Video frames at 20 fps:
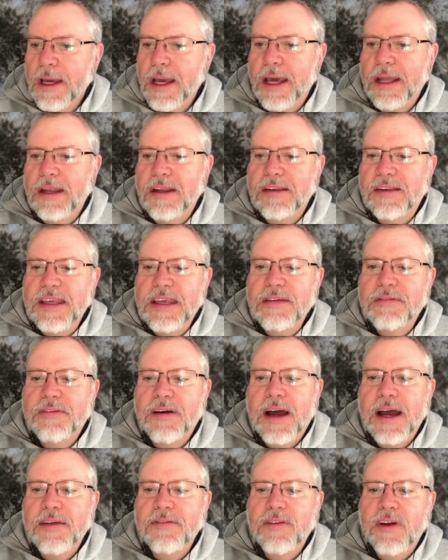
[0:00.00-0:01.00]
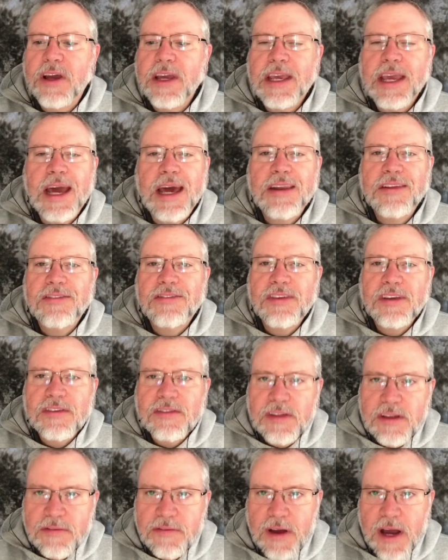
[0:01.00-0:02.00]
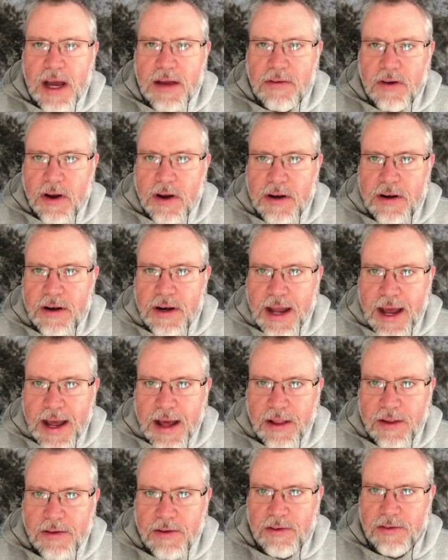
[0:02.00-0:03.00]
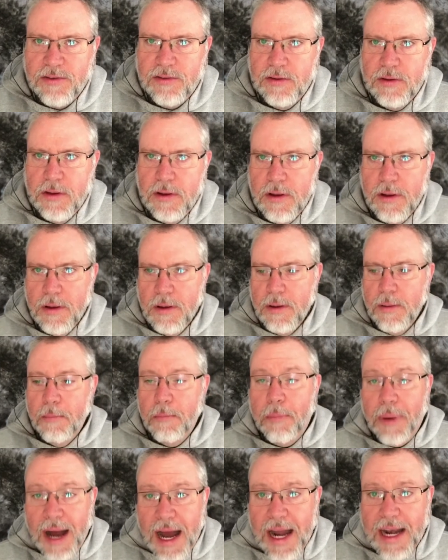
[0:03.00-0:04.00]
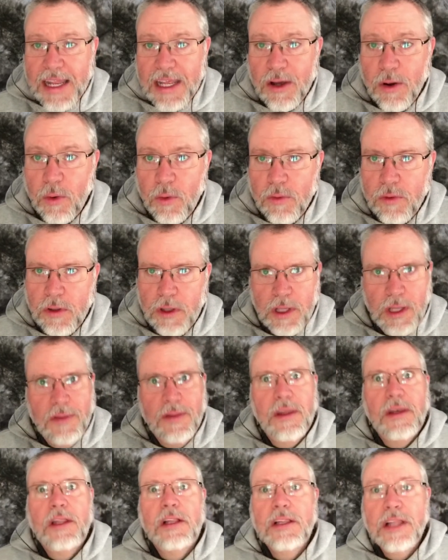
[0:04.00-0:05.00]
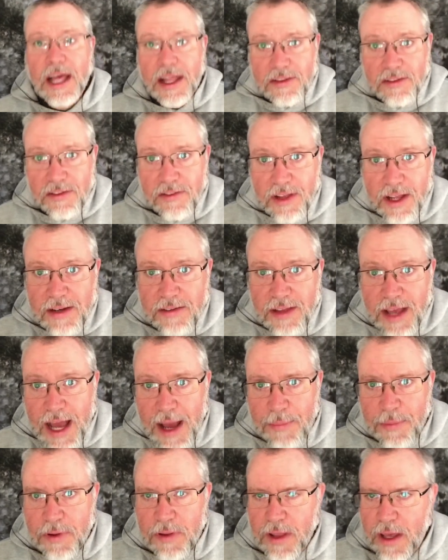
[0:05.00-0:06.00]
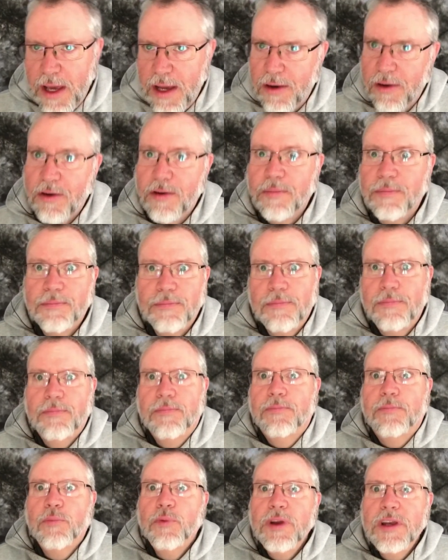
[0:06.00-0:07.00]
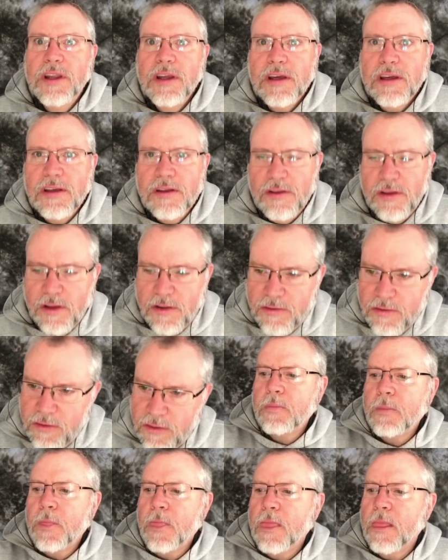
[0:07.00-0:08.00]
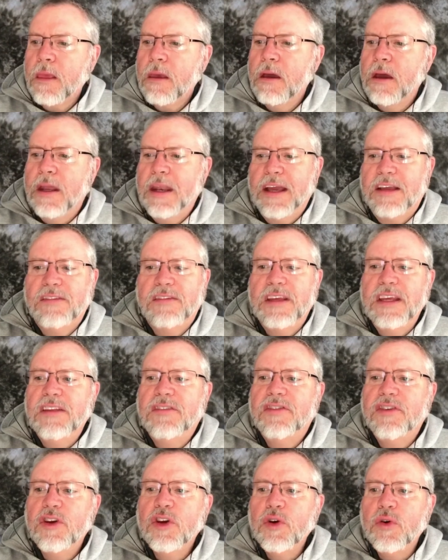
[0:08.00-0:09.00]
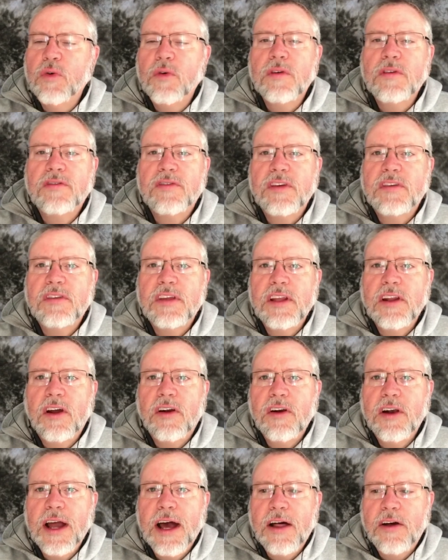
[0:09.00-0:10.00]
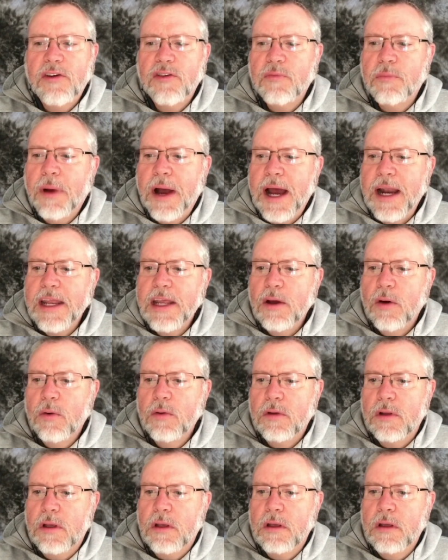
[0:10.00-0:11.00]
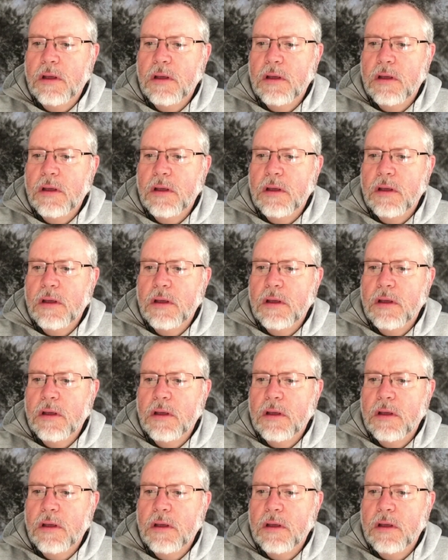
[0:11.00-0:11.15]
And a D5 Nikon is $6,500 body only. And then the lenses on top of that are ridiculous. An XT2, $1,600 body only.